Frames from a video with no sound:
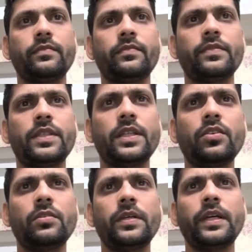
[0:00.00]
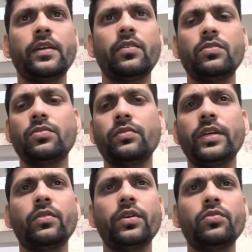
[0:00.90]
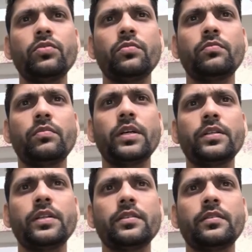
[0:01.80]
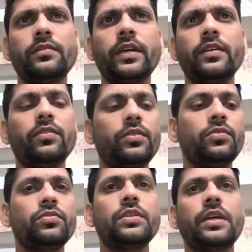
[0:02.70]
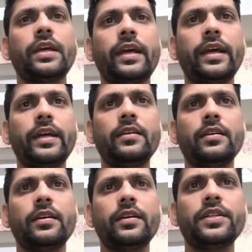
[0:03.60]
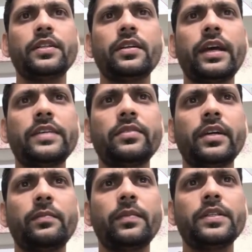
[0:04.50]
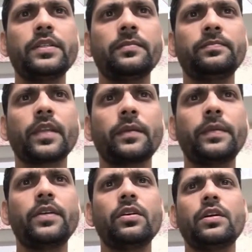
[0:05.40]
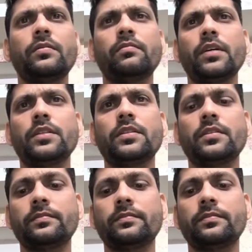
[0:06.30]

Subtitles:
city.p, and also we are going to merge this. We are going to use and condition as well, months, P dot months.